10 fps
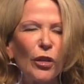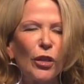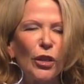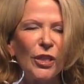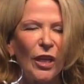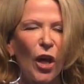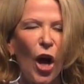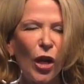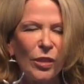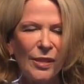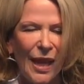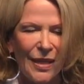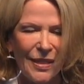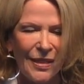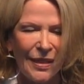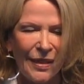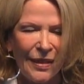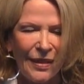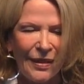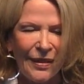urge that calls us
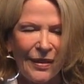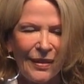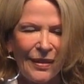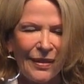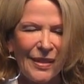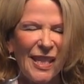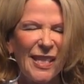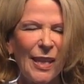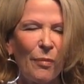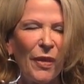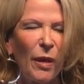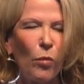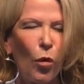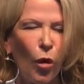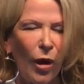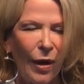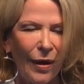to something more.